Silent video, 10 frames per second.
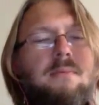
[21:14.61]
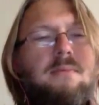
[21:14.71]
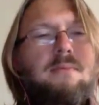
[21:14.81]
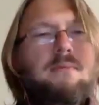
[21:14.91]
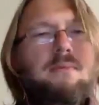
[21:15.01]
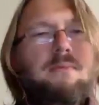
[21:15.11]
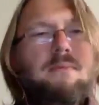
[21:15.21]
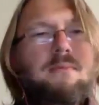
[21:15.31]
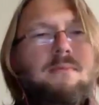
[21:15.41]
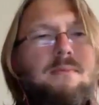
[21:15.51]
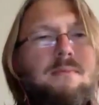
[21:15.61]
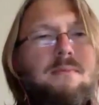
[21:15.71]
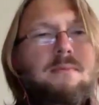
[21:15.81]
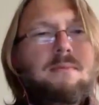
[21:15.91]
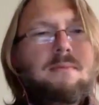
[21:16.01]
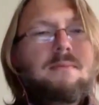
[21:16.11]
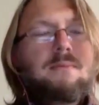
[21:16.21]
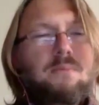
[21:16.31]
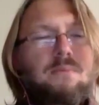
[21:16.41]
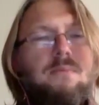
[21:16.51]

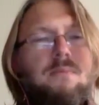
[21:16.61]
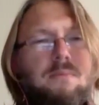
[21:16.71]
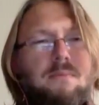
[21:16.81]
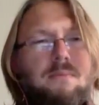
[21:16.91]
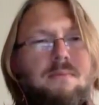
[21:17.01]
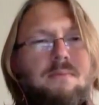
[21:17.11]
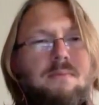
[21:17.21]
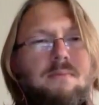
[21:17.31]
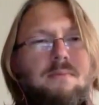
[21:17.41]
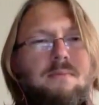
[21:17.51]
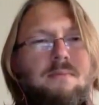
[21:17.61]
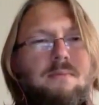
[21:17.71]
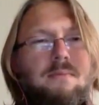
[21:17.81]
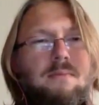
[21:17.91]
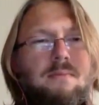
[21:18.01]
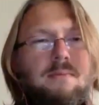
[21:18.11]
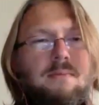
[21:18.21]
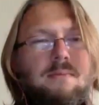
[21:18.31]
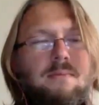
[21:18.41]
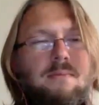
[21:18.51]

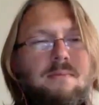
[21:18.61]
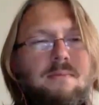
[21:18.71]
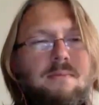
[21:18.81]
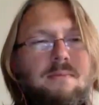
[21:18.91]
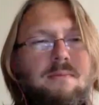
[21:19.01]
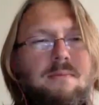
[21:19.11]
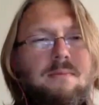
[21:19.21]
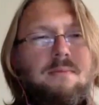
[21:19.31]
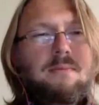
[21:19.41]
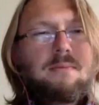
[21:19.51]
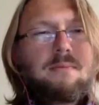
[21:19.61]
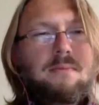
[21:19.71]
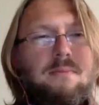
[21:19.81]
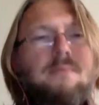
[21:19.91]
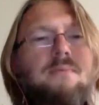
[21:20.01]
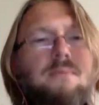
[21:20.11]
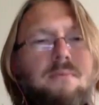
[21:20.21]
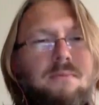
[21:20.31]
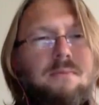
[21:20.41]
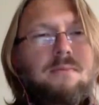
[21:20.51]

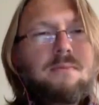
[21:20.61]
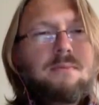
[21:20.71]
No words are spoken by the person on screen.